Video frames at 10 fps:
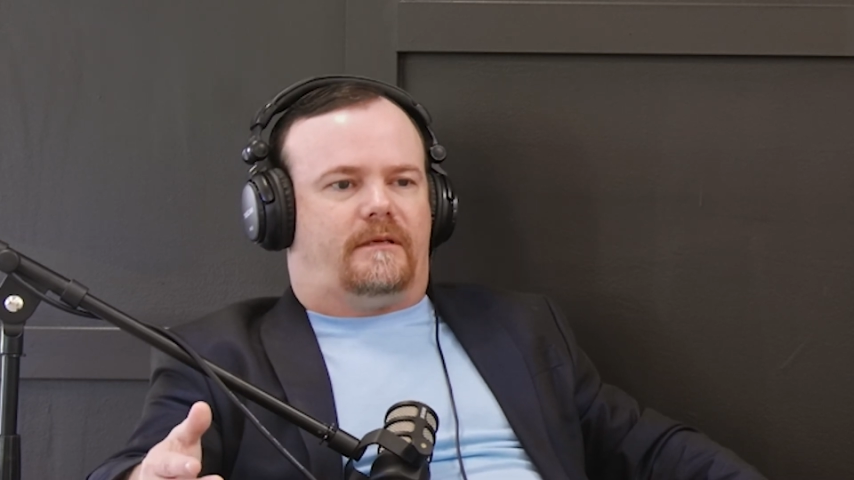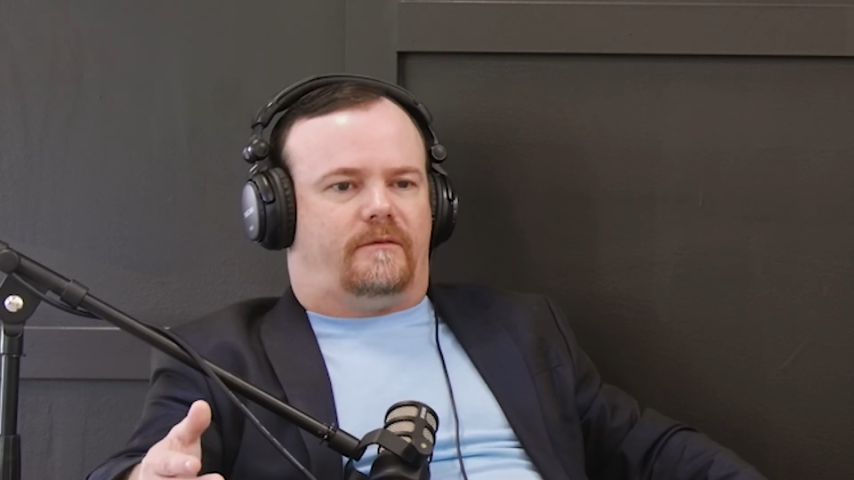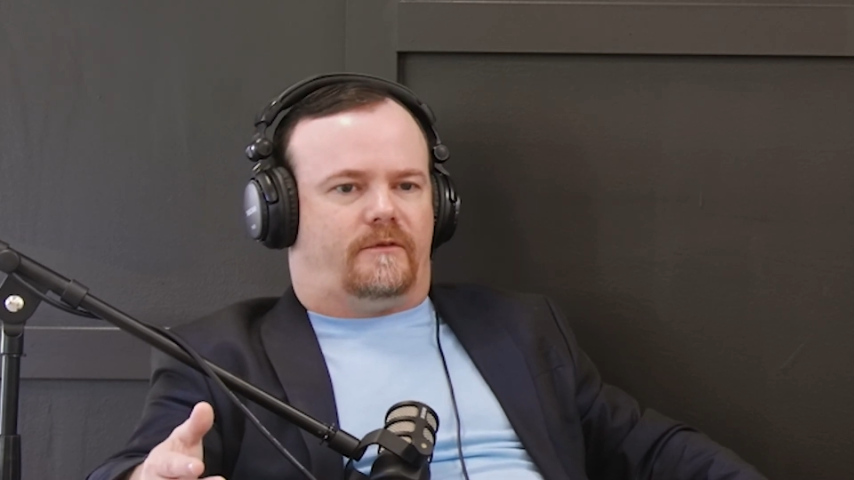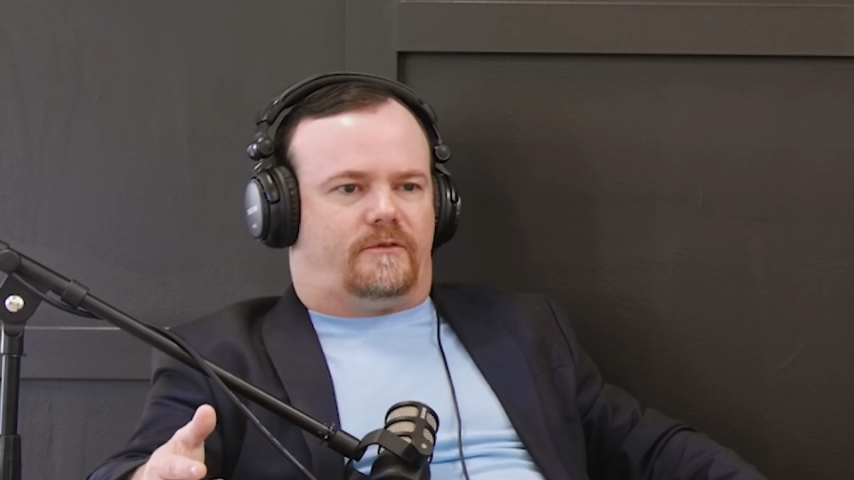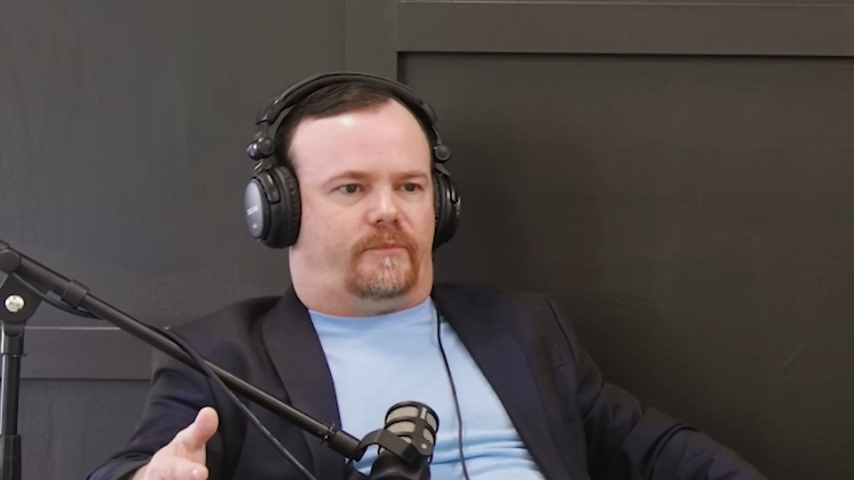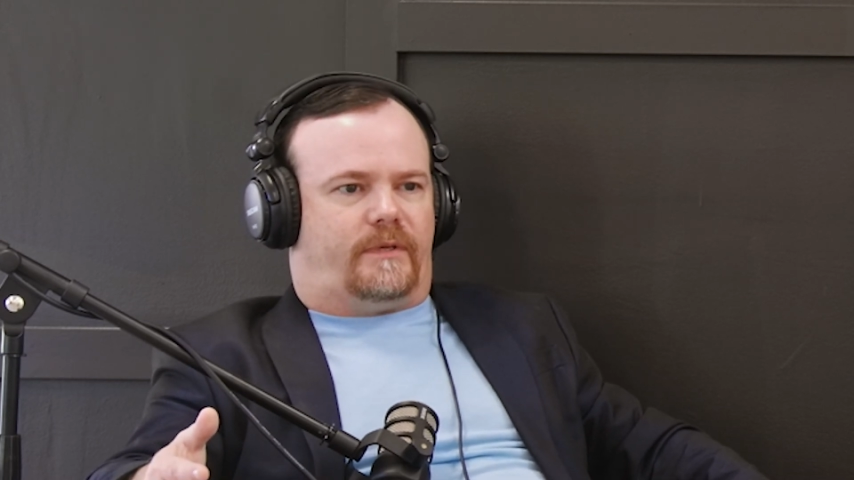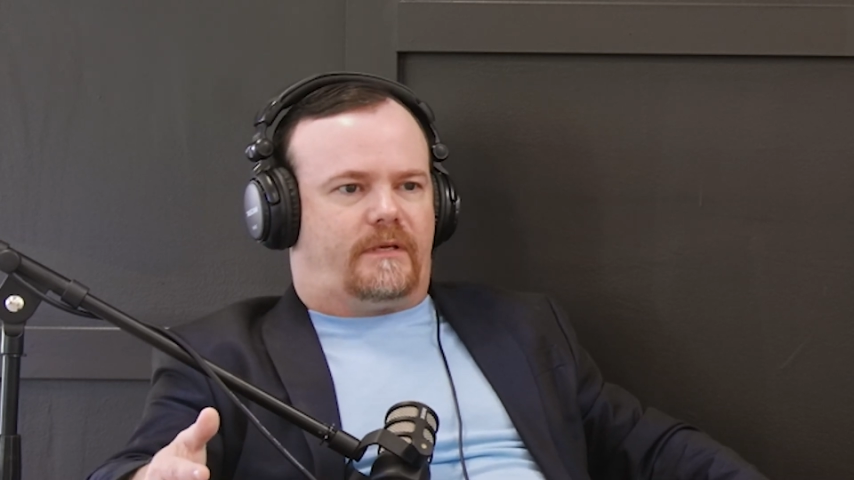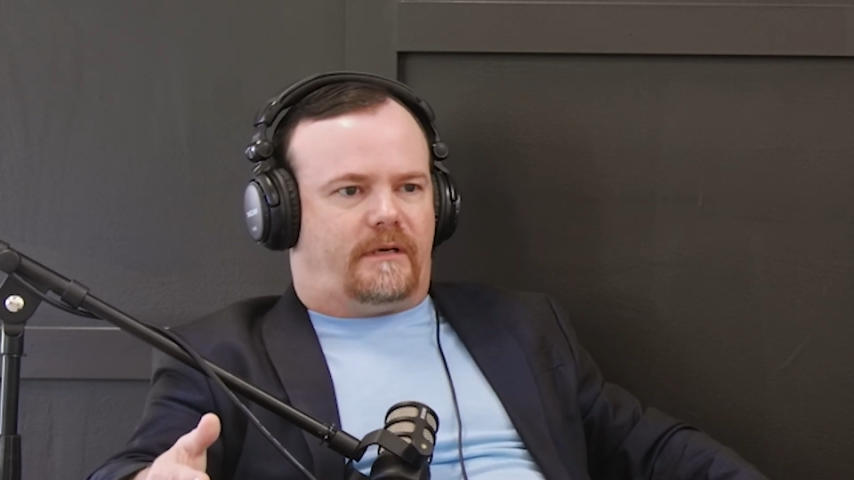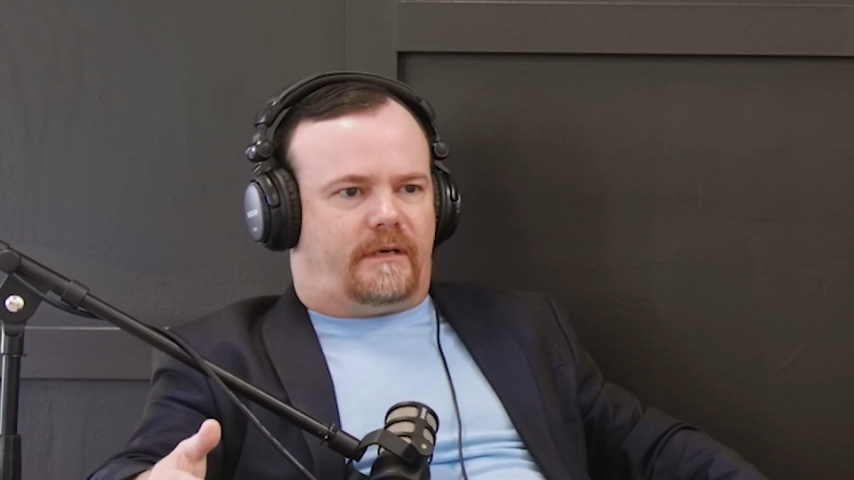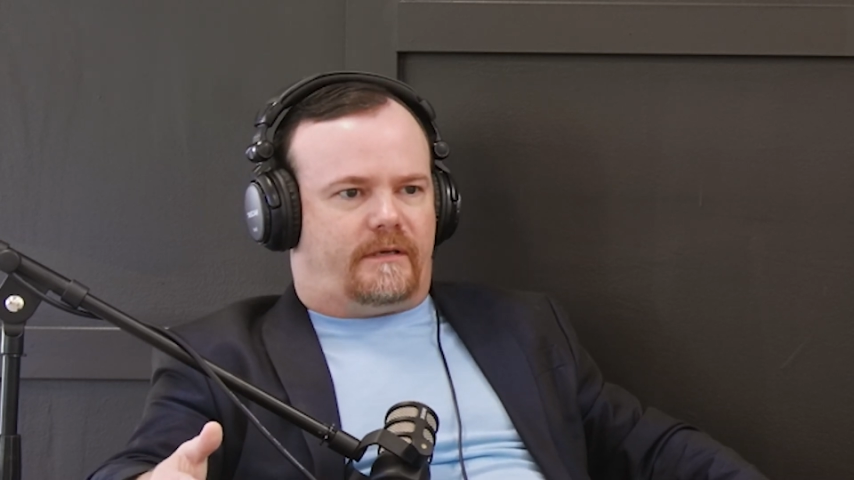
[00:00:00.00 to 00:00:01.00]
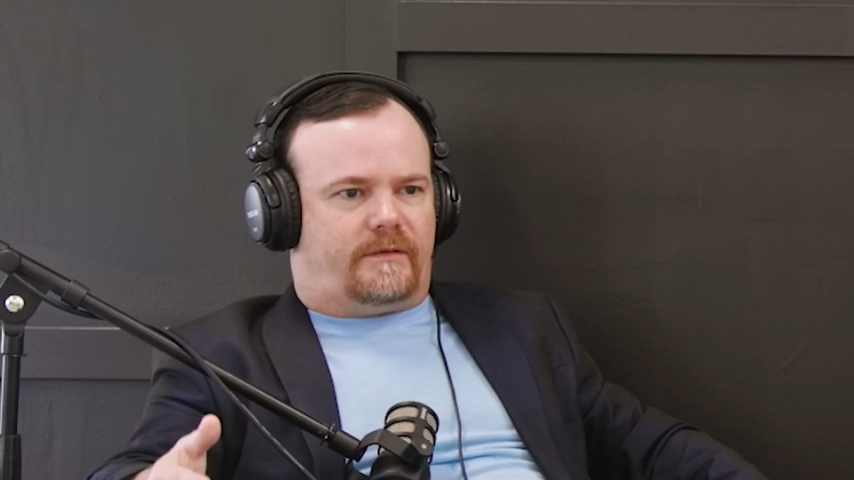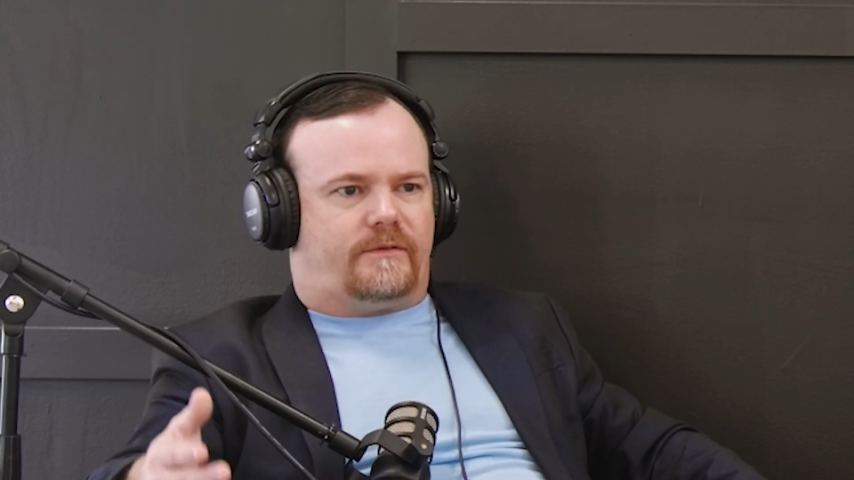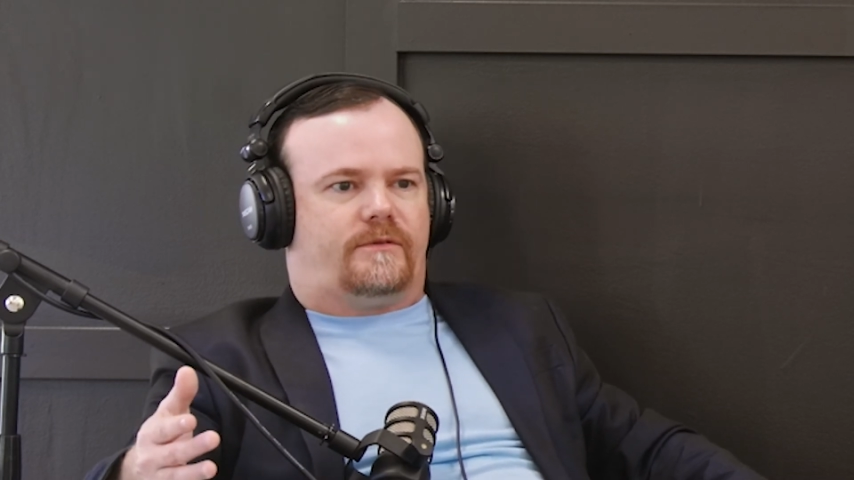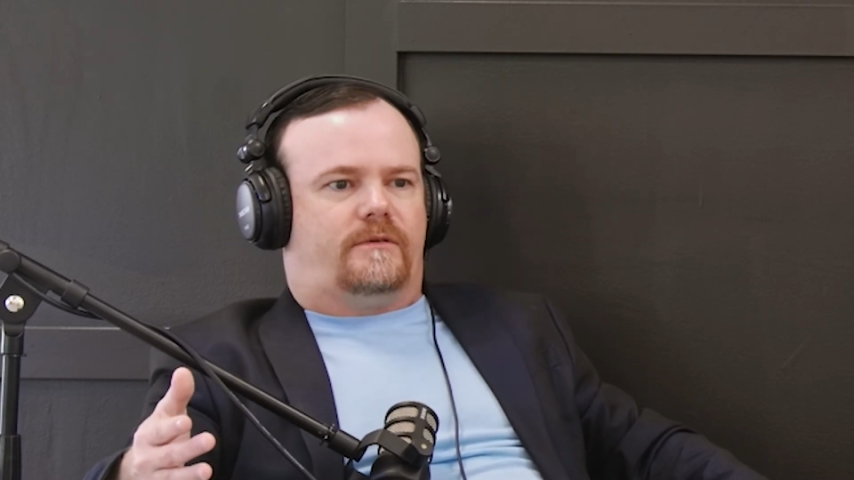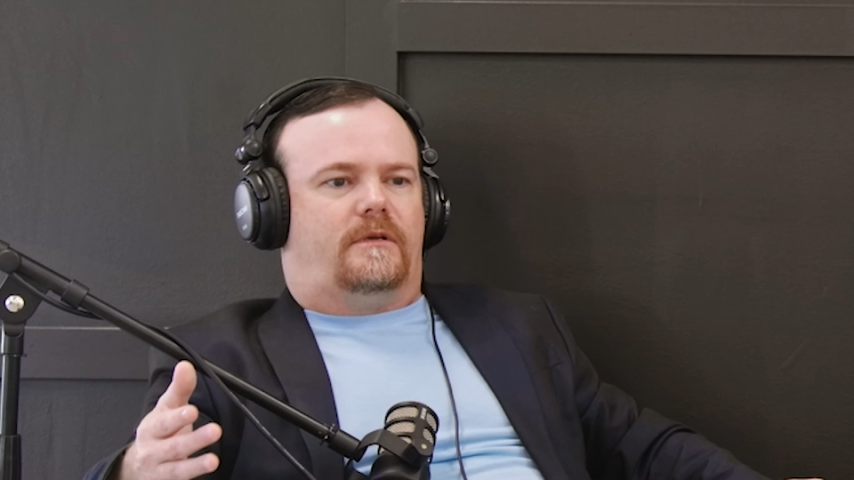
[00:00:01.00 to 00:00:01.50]
individual,
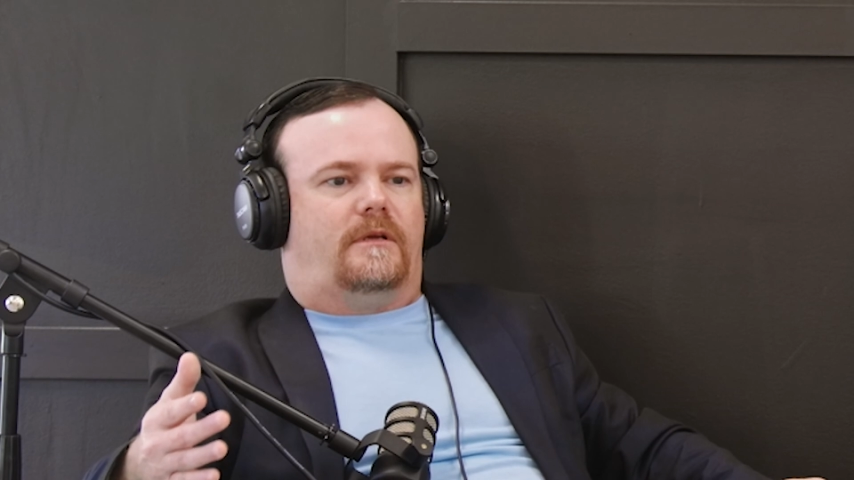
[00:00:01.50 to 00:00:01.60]
because